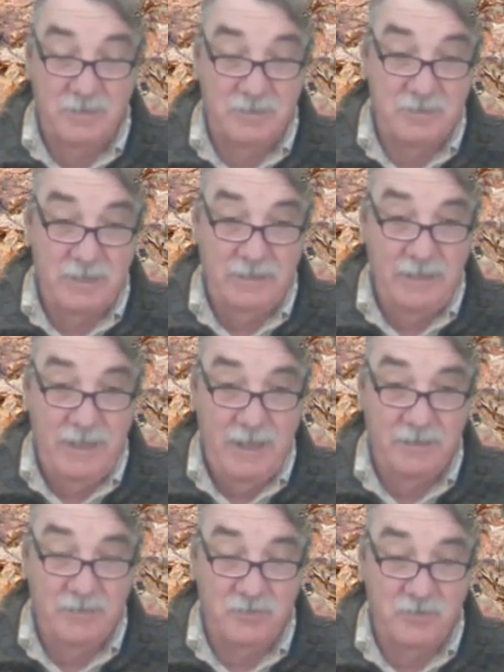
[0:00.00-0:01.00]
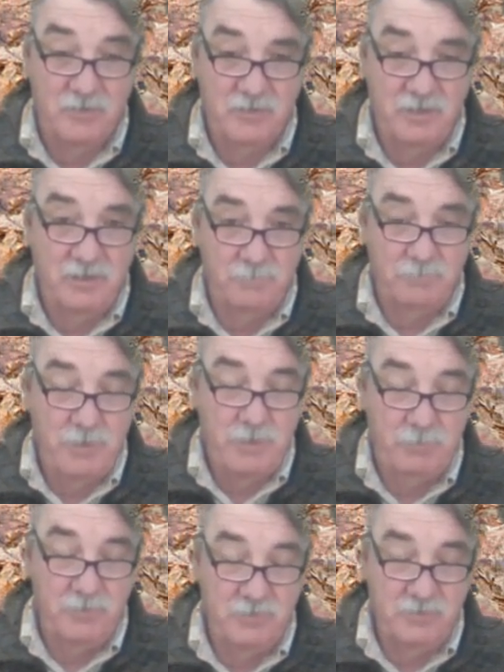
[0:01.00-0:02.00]
that's not a lot. And so the city of, yeah.
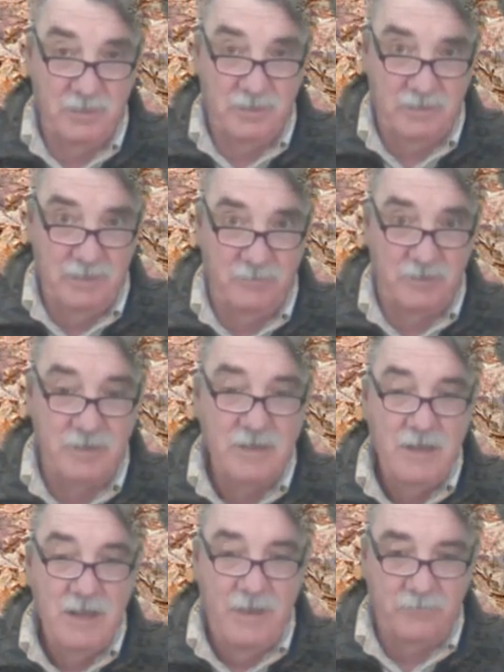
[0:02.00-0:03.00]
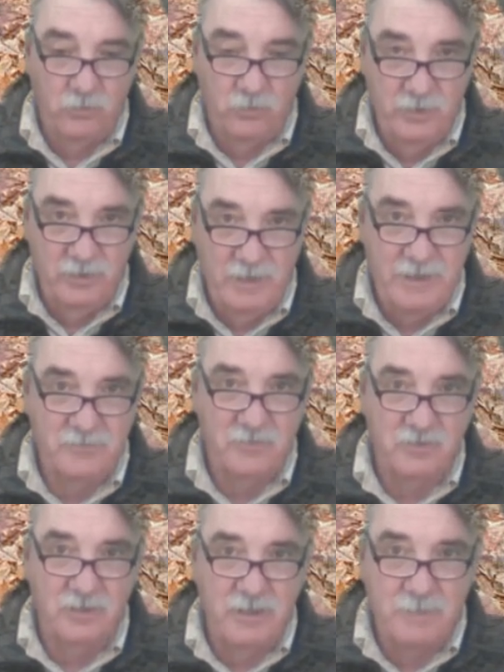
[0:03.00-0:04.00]
people in the city of Cleveland have to realize
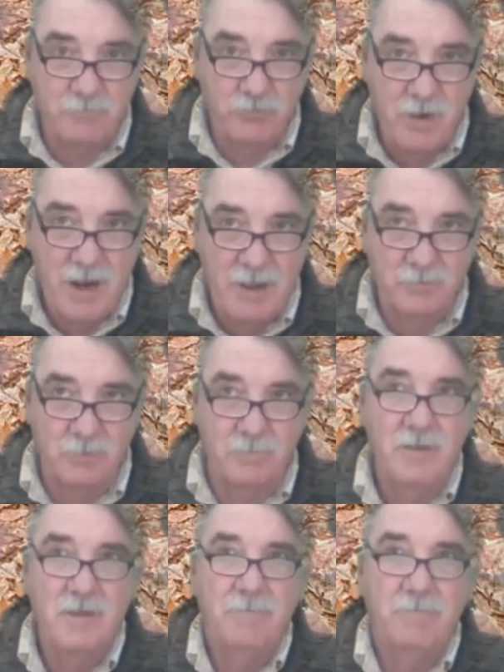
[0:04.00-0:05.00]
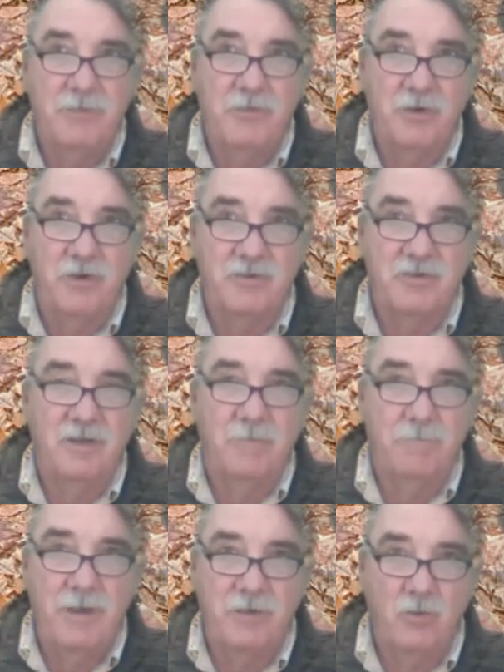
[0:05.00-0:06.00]
there's a lead problem, but there's a
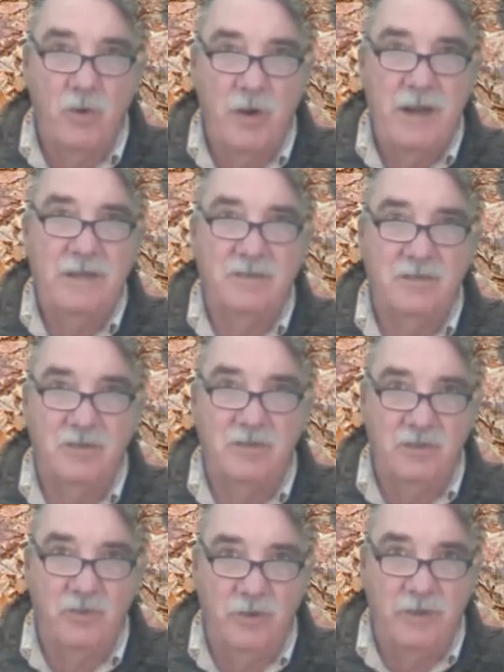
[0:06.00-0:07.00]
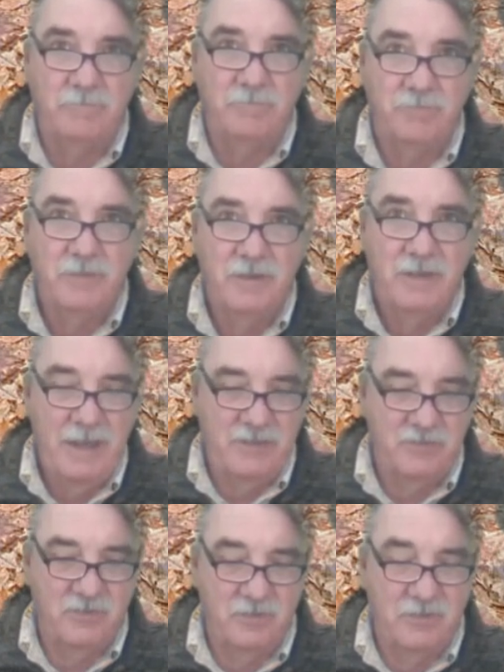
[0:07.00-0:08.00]
better way to do it
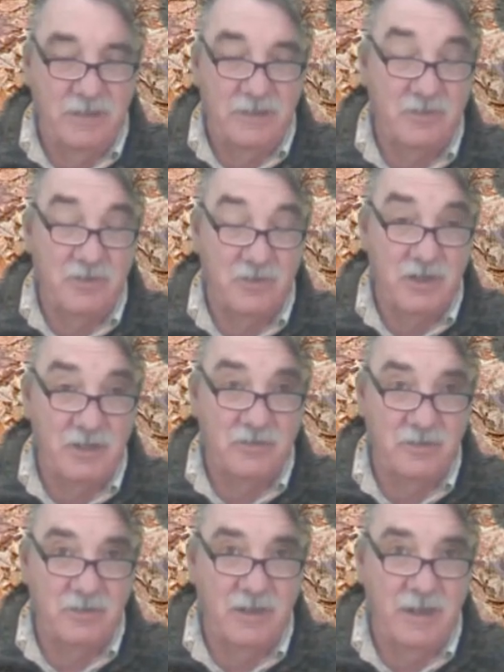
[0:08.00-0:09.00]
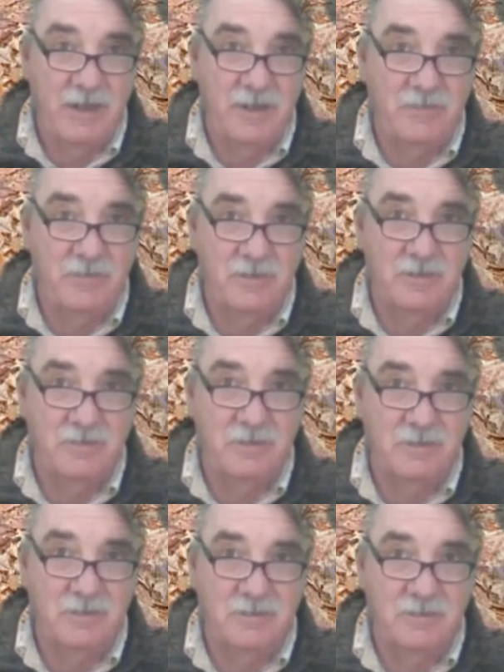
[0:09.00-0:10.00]
as then suggested on the,
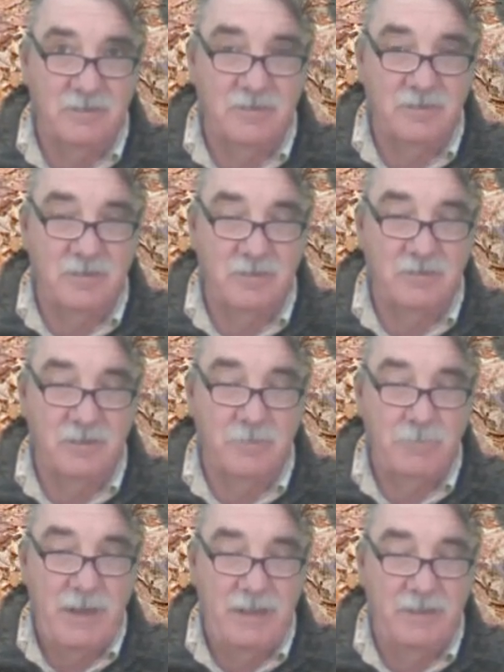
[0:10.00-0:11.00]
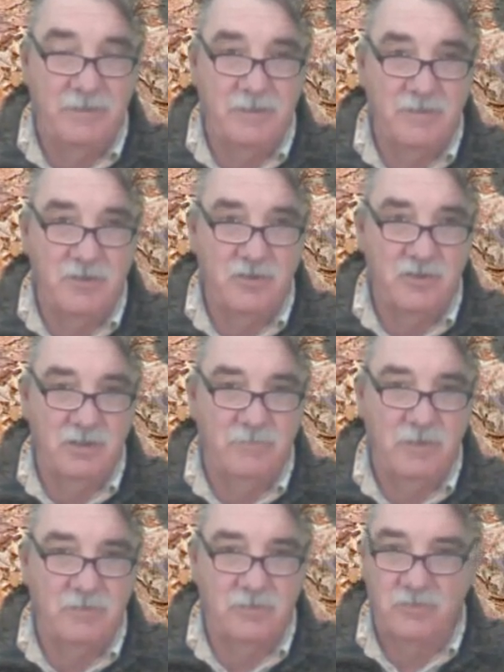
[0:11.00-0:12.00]
the this uh, ballot initiative
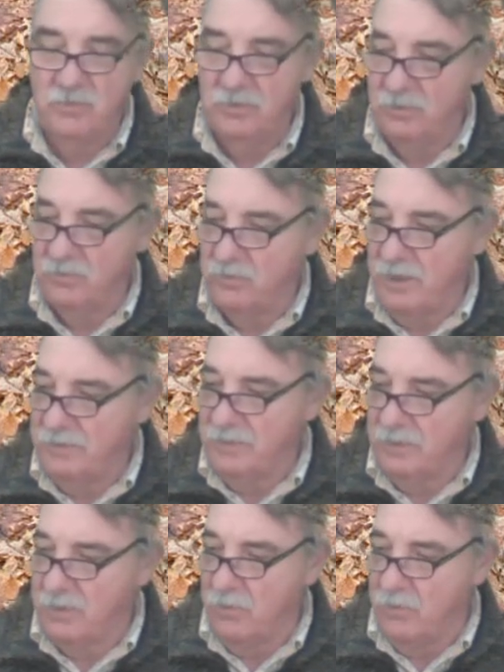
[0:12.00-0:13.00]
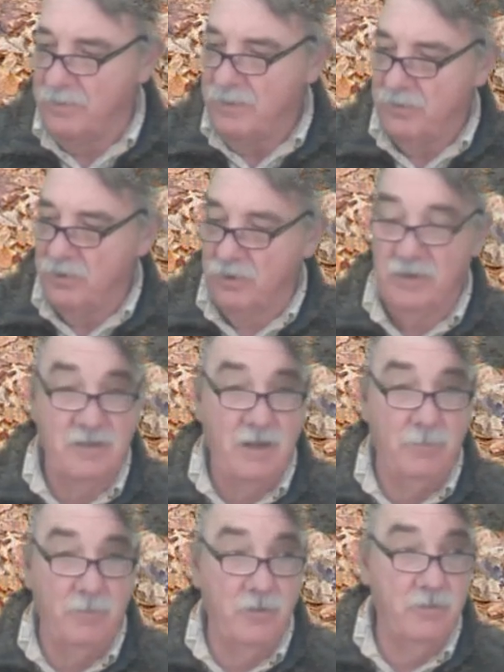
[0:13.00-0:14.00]
that they're, they're trying to did, get going. They're going to
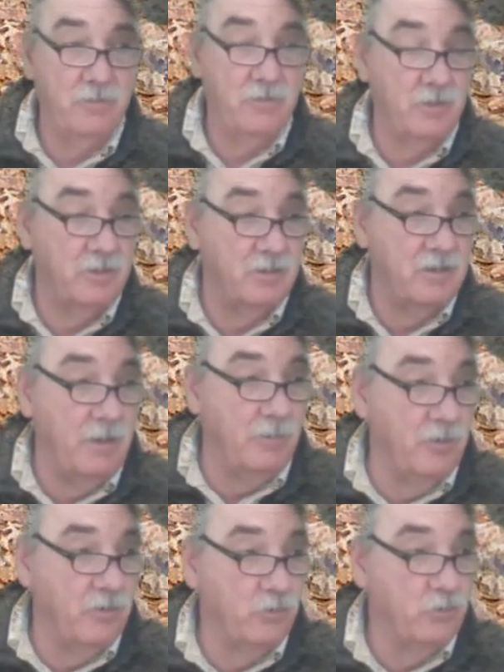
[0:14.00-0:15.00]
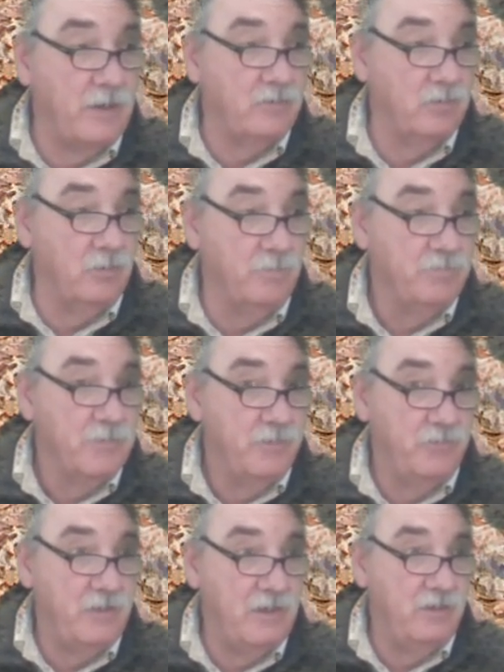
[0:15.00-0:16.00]
double the they're going to double the rental
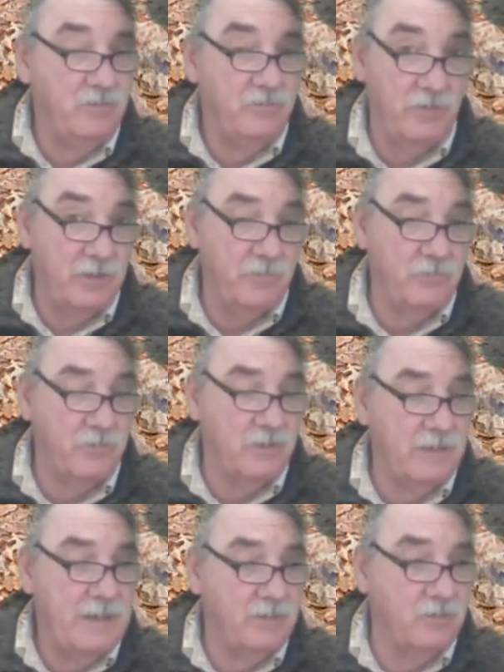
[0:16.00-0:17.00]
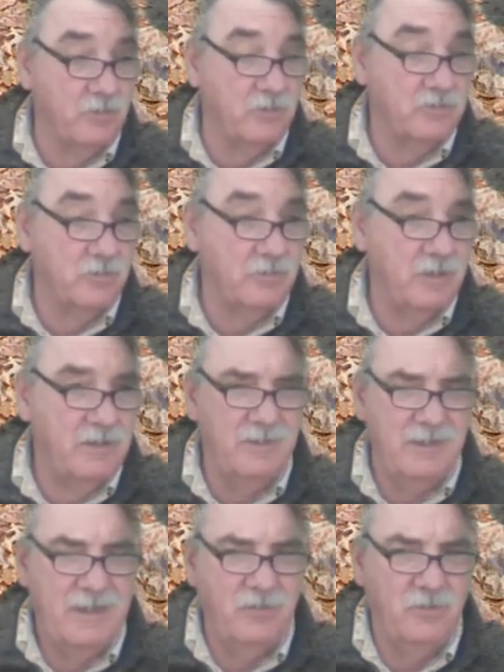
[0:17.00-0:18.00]
fees again for the landlords. Okay, the
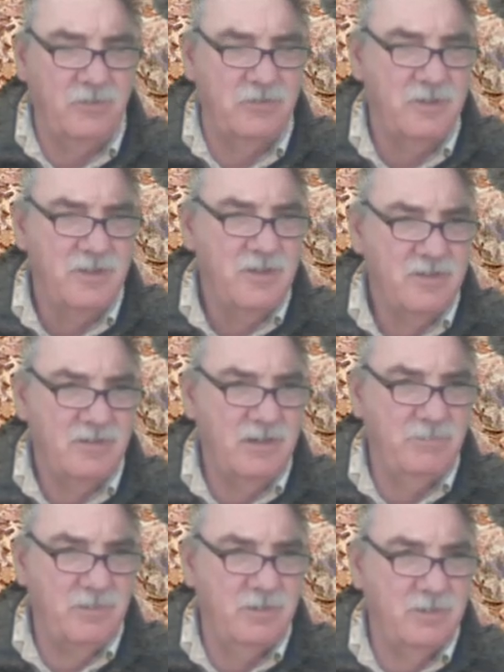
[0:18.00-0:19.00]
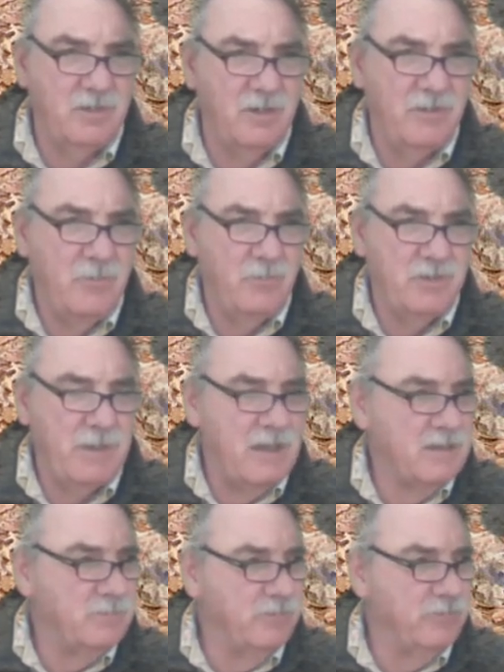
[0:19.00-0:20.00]
landlords seem to are they
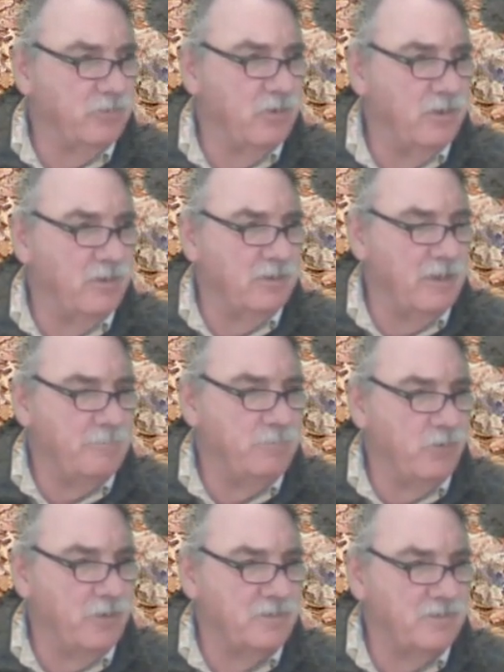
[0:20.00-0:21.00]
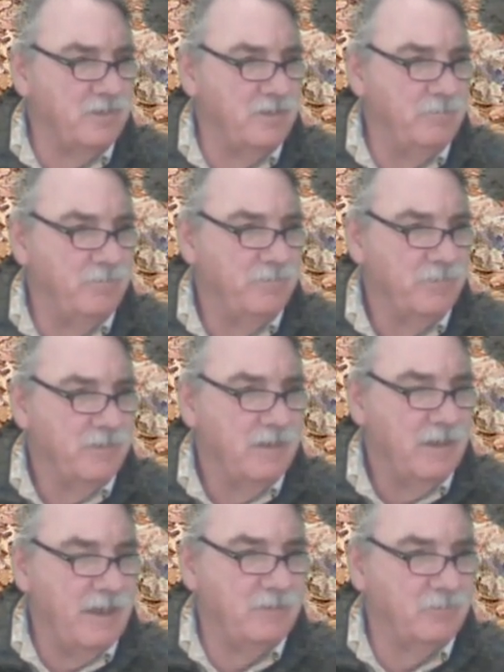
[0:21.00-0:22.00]
responsible for all the lead poisoning?
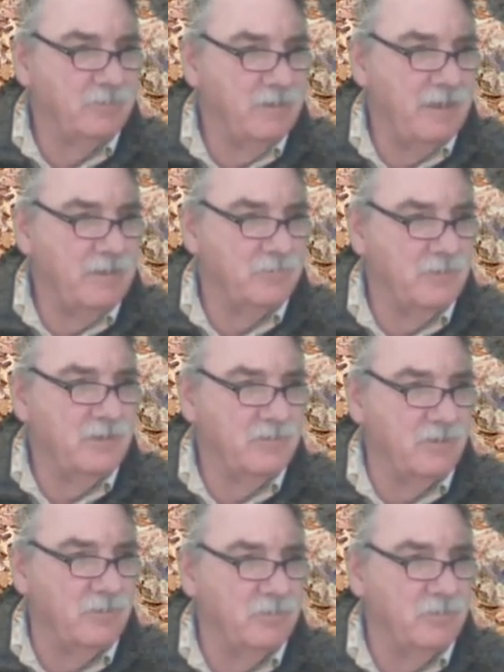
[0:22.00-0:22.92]
I don't I don't think so. They're